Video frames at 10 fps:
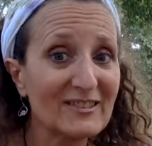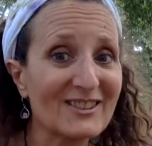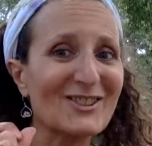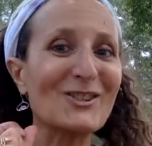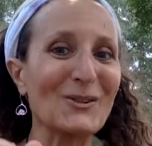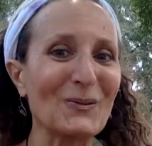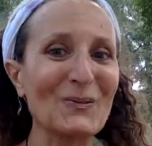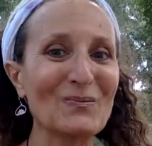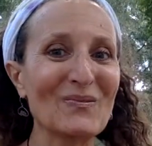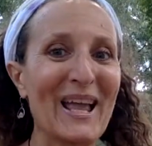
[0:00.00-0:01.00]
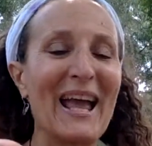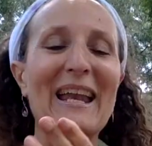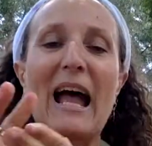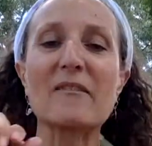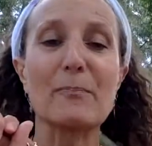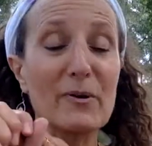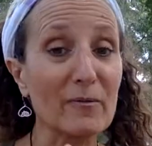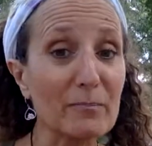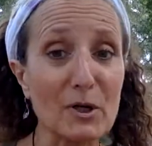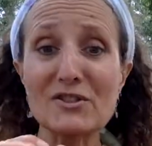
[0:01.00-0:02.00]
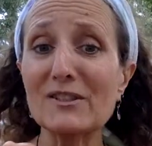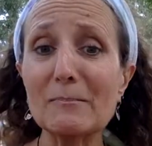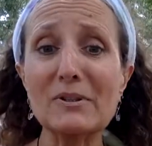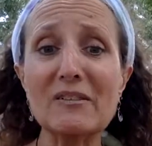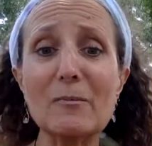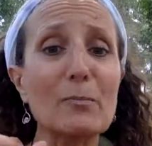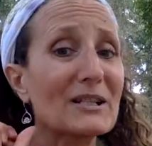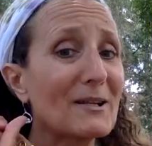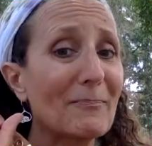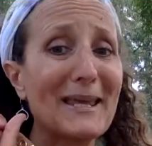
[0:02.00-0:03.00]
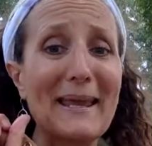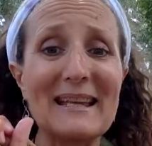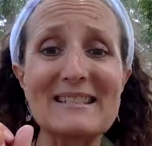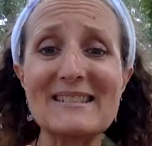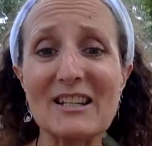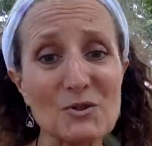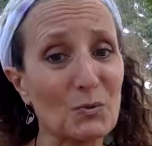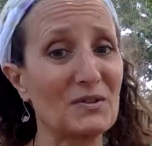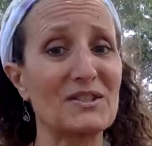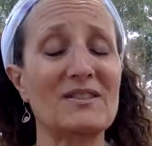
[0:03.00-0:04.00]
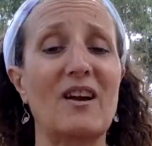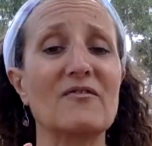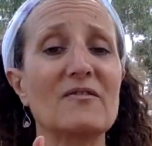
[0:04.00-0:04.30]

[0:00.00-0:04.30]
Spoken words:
too. And I personally believe it brings up the ancestral stuff.